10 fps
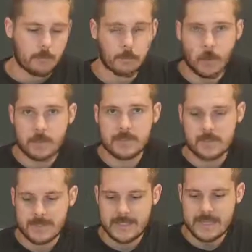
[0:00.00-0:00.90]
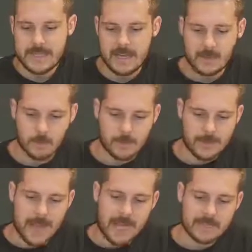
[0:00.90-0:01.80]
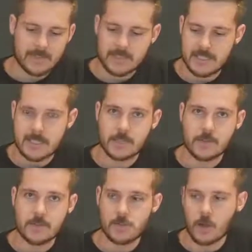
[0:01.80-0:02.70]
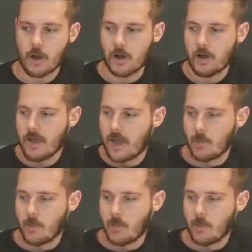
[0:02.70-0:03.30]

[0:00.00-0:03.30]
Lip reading: brew up some tea, and then we're going to be adding the tea into the jar,